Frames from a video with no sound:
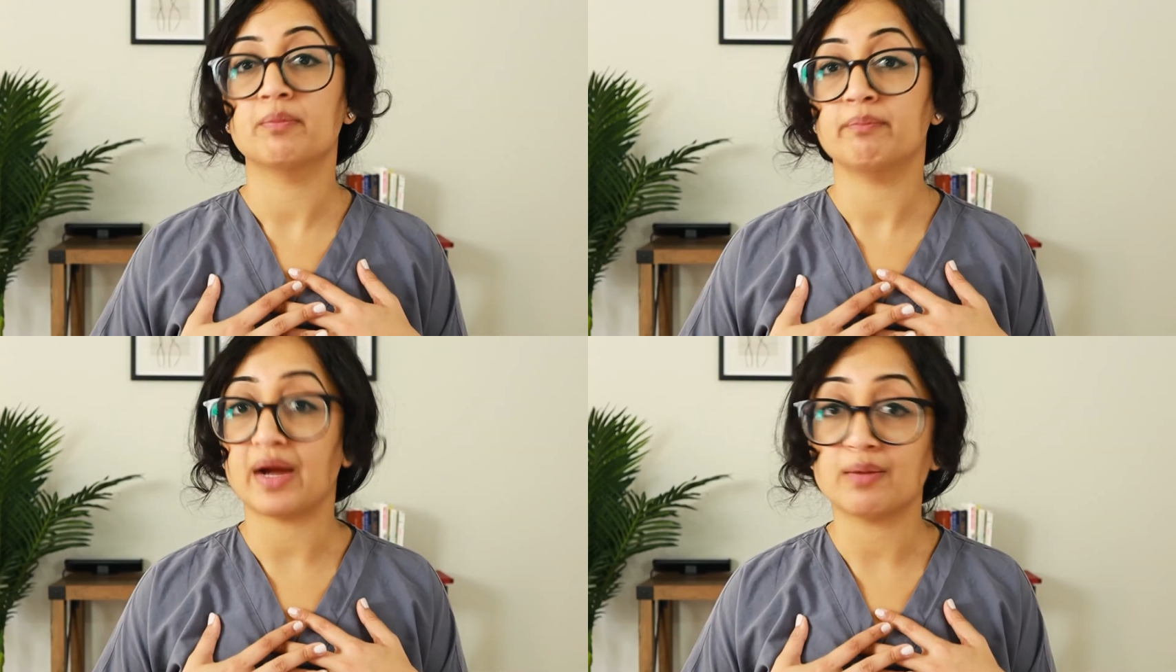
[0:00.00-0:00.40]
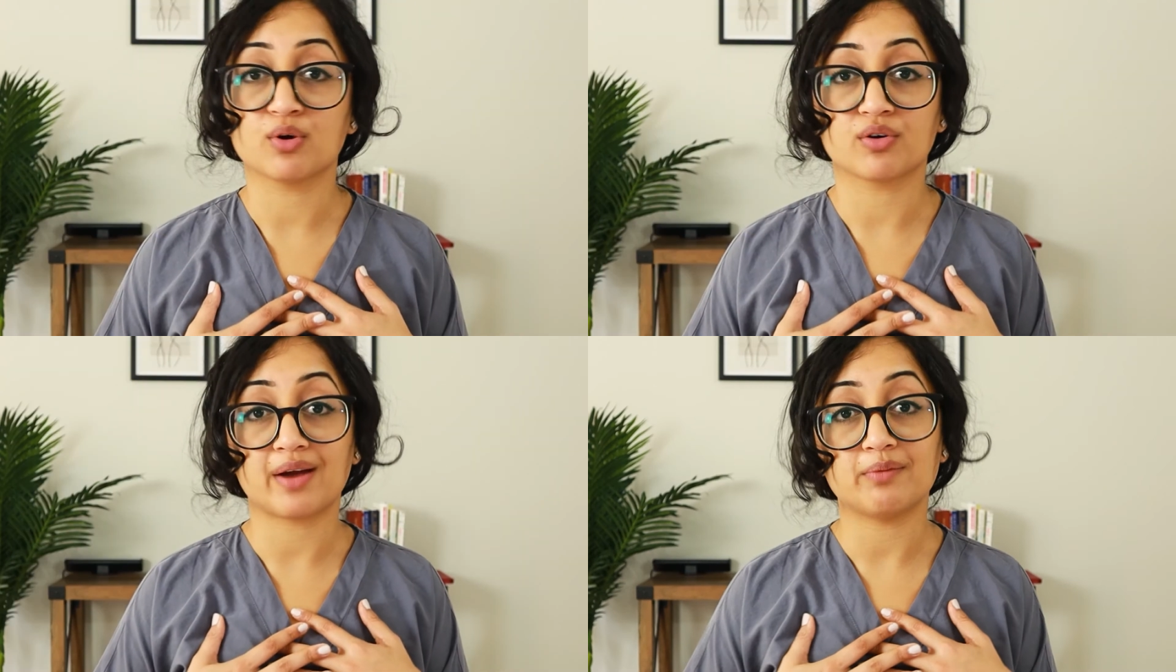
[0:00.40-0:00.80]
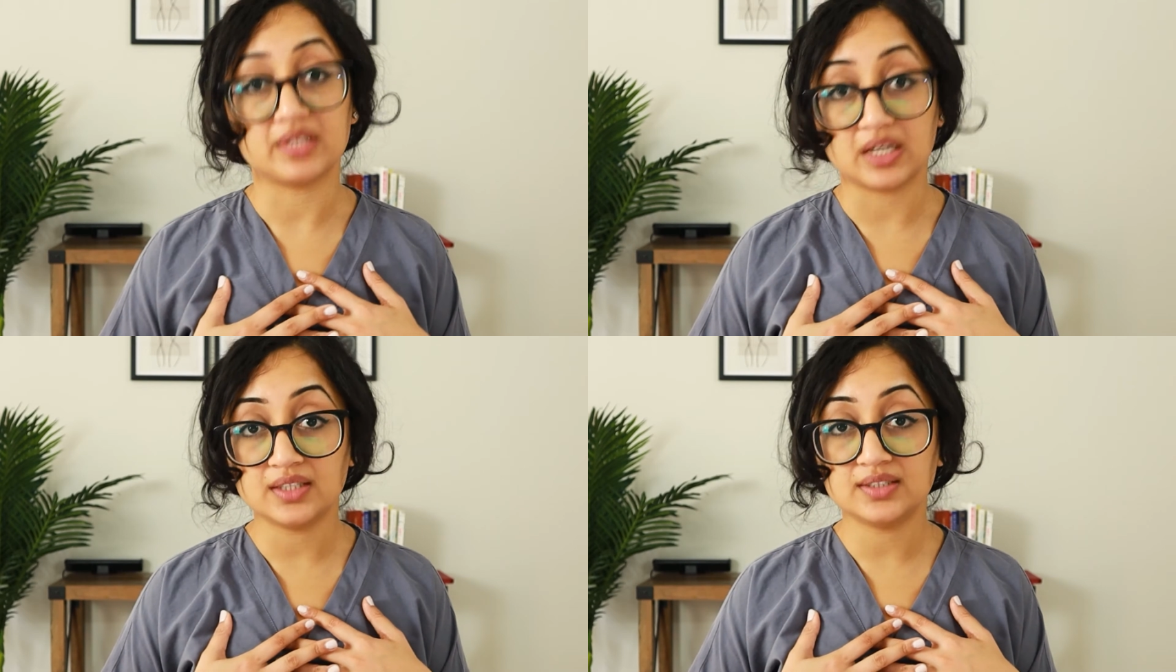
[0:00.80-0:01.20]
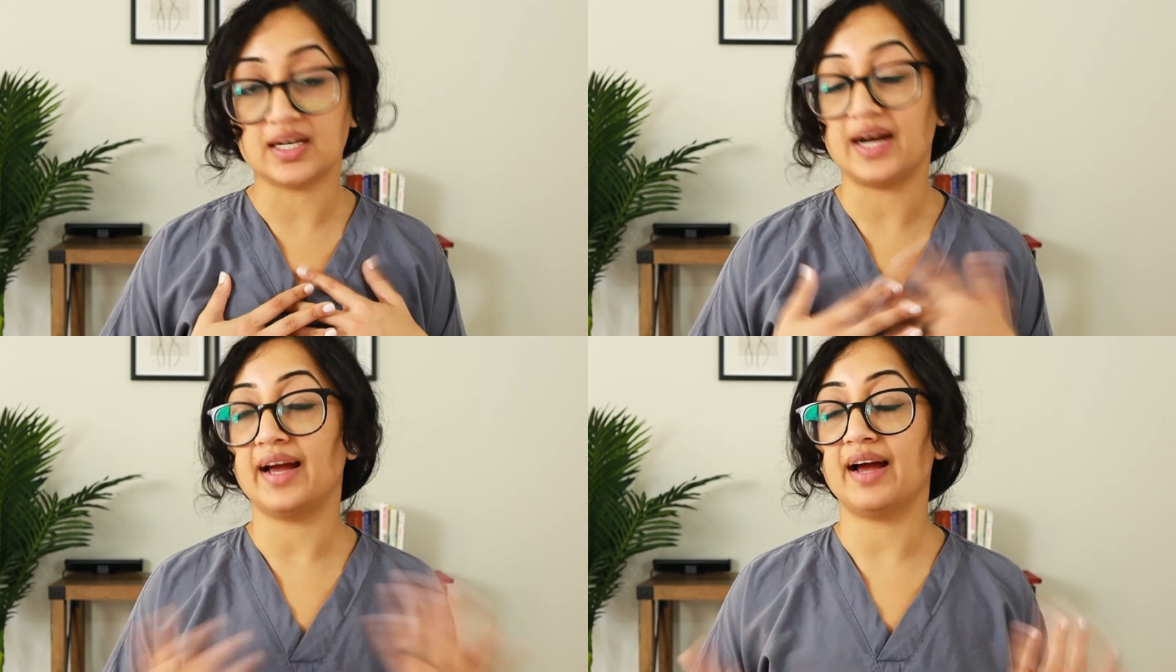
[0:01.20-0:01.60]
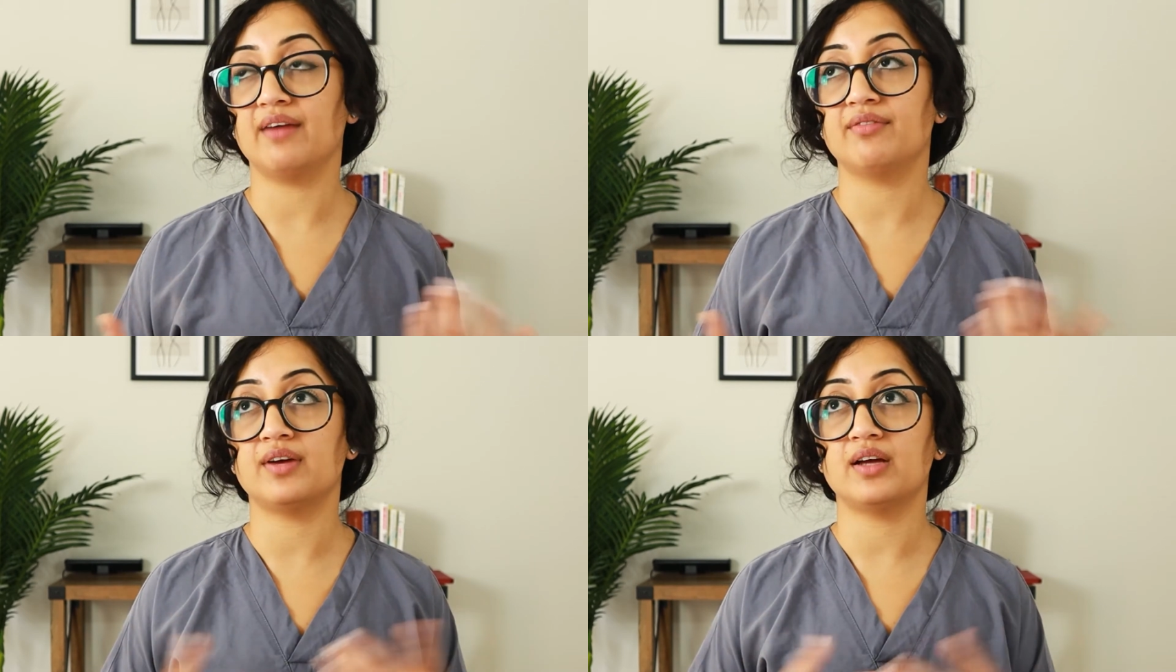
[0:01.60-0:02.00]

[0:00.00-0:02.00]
my program does. I have